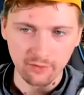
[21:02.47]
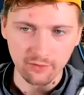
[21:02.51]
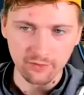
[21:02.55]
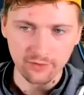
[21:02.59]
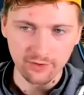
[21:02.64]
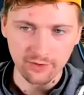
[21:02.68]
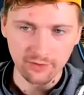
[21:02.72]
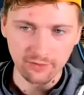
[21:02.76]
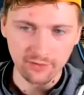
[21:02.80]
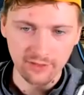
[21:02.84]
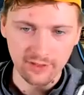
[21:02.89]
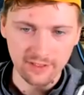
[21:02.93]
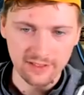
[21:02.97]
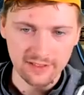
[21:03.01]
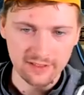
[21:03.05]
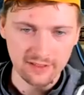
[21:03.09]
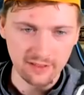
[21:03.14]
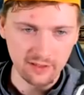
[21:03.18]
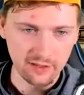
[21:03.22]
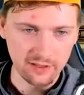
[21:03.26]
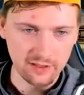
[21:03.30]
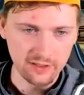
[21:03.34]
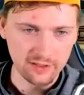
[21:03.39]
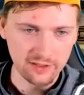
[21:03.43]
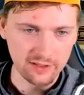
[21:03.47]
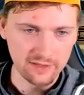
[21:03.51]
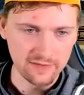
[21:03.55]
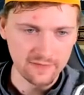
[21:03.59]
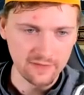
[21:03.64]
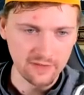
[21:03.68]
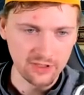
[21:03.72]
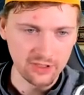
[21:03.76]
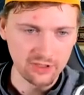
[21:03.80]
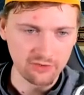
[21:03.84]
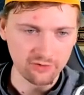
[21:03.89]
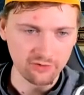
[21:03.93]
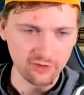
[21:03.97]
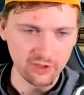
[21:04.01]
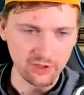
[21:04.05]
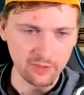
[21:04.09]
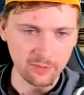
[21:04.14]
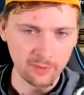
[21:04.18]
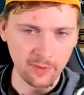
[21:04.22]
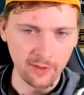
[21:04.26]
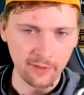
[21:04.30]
I'm also gonna start transferring trade